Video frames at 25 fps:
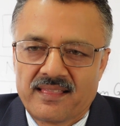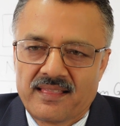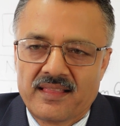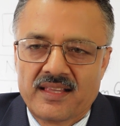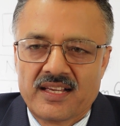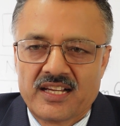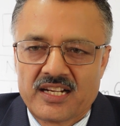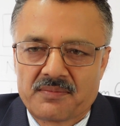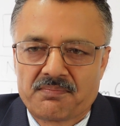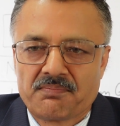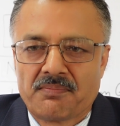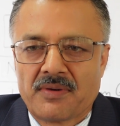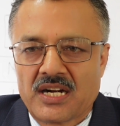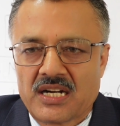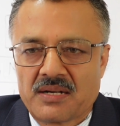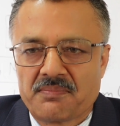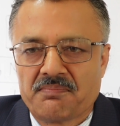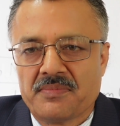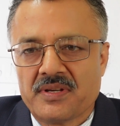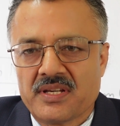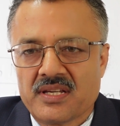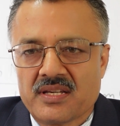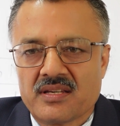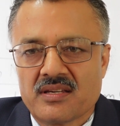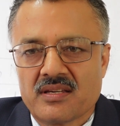it might
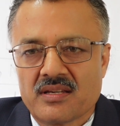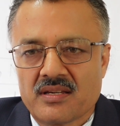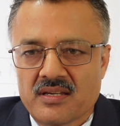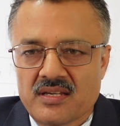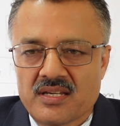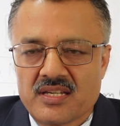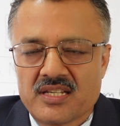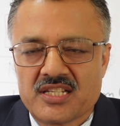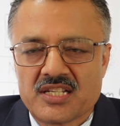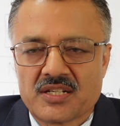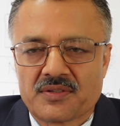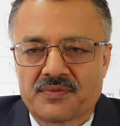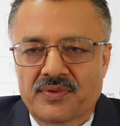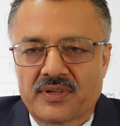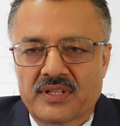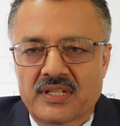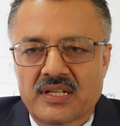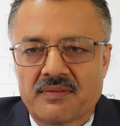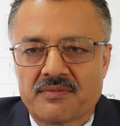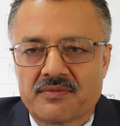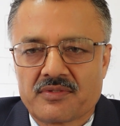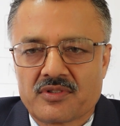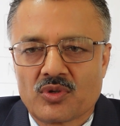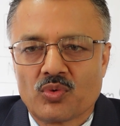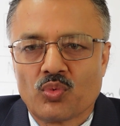be easier for
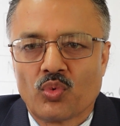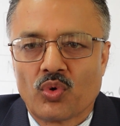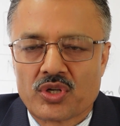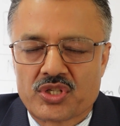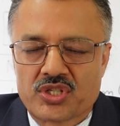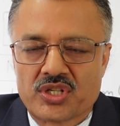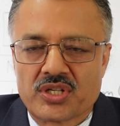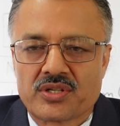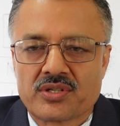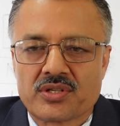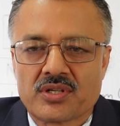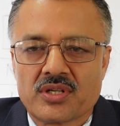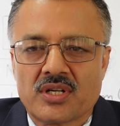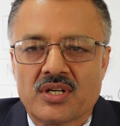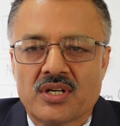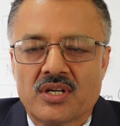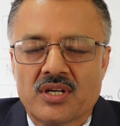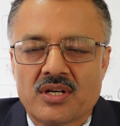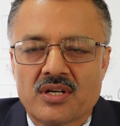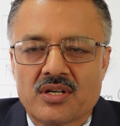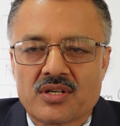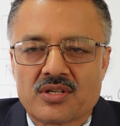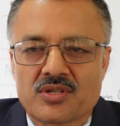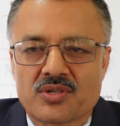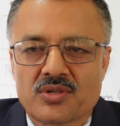them to watch
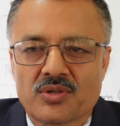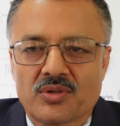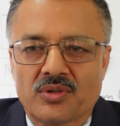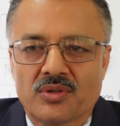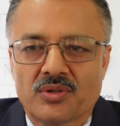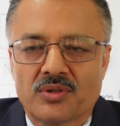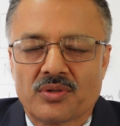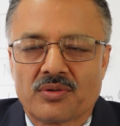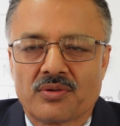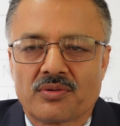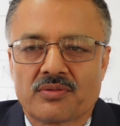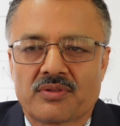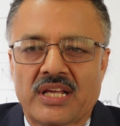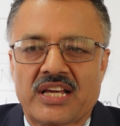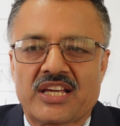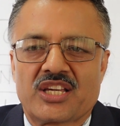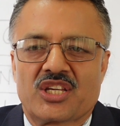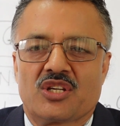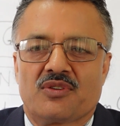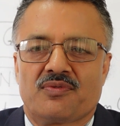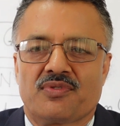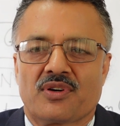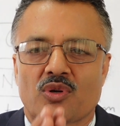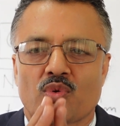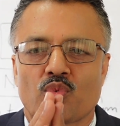it. So thank
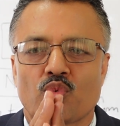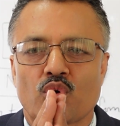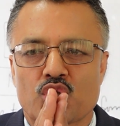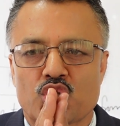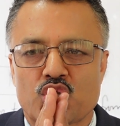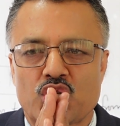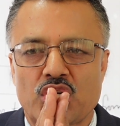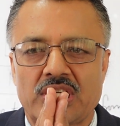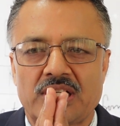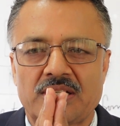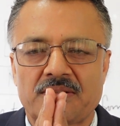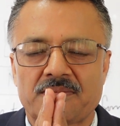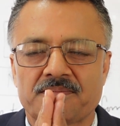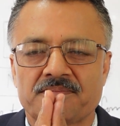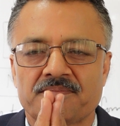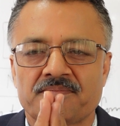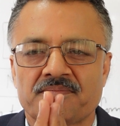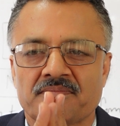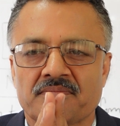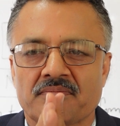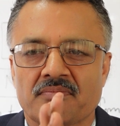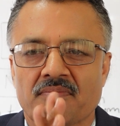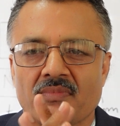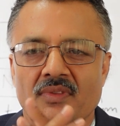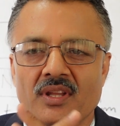you for watching.
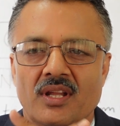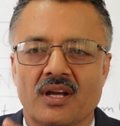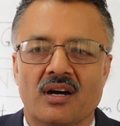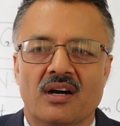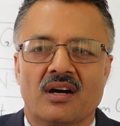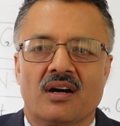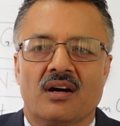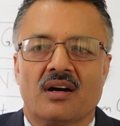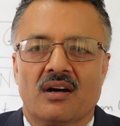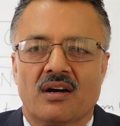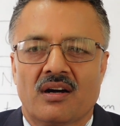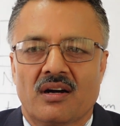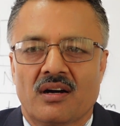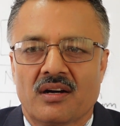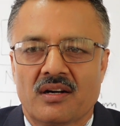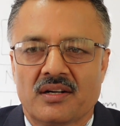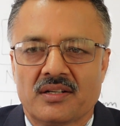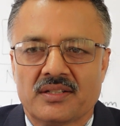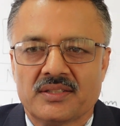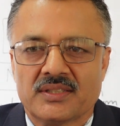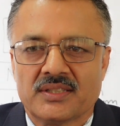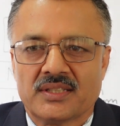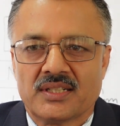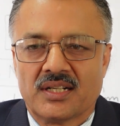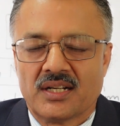
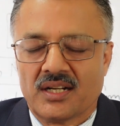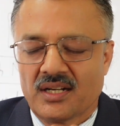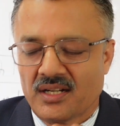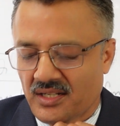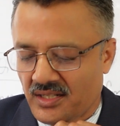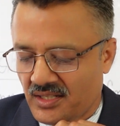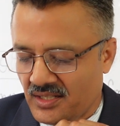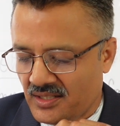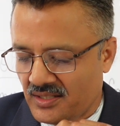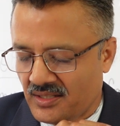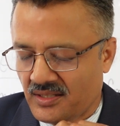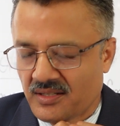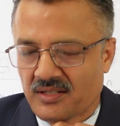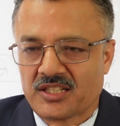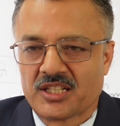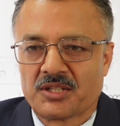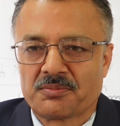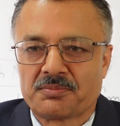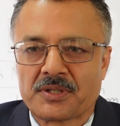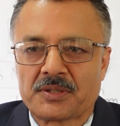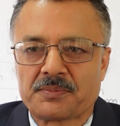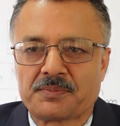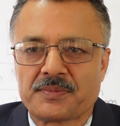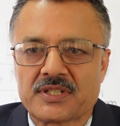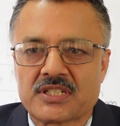The
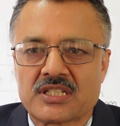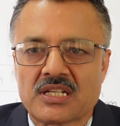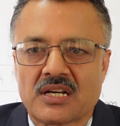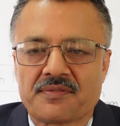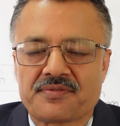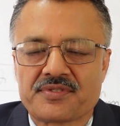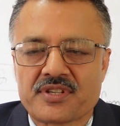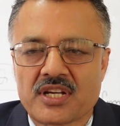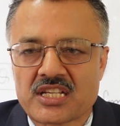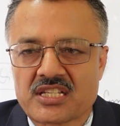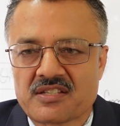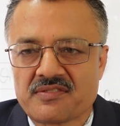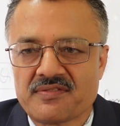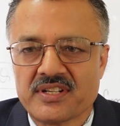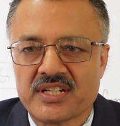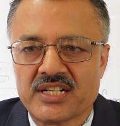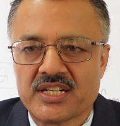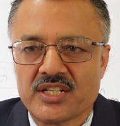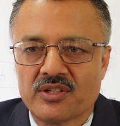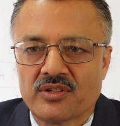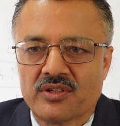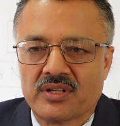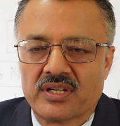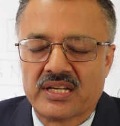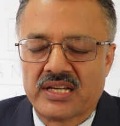purpose of such
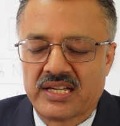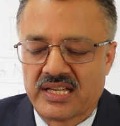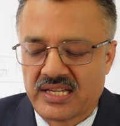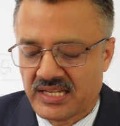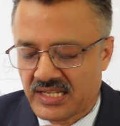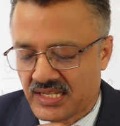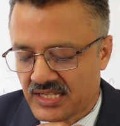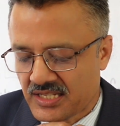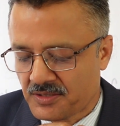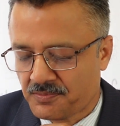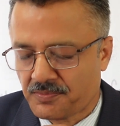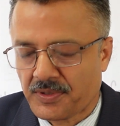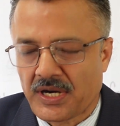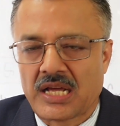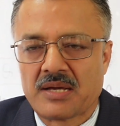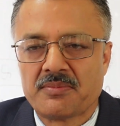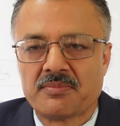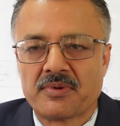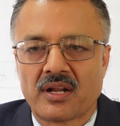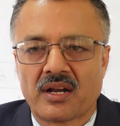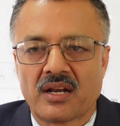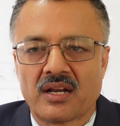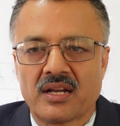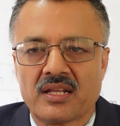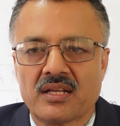video is
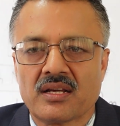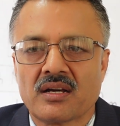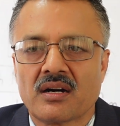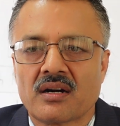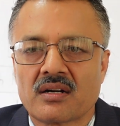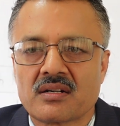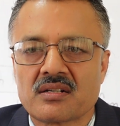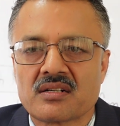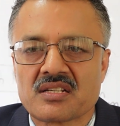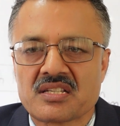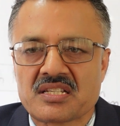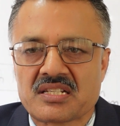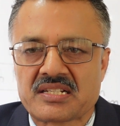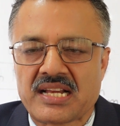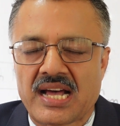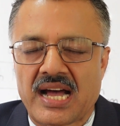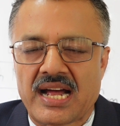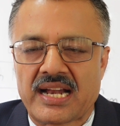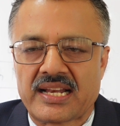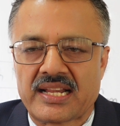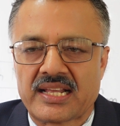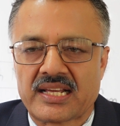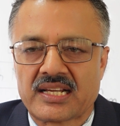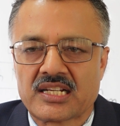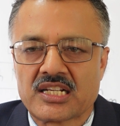primarily
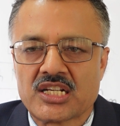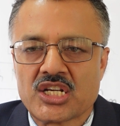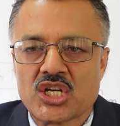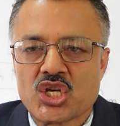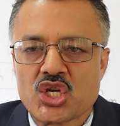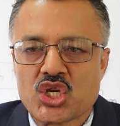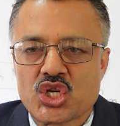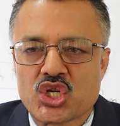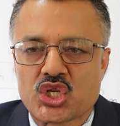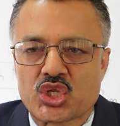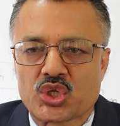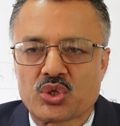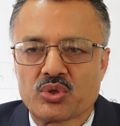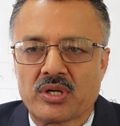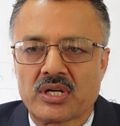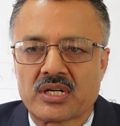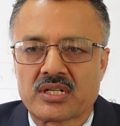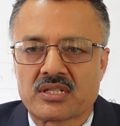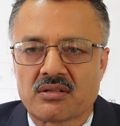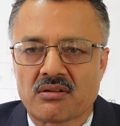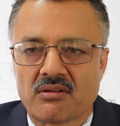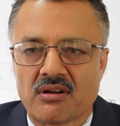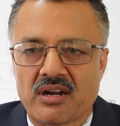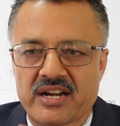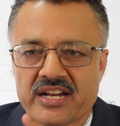understanding
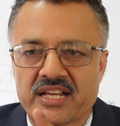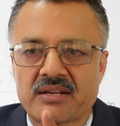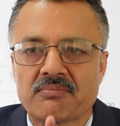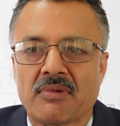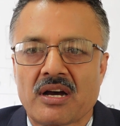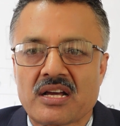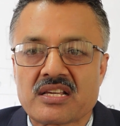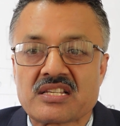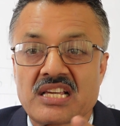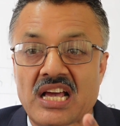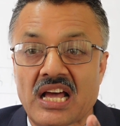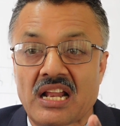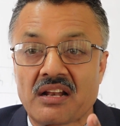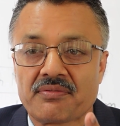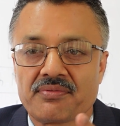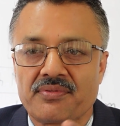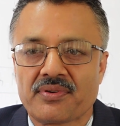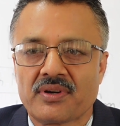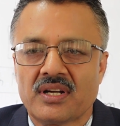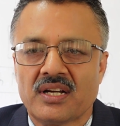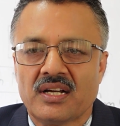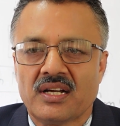students writing myself,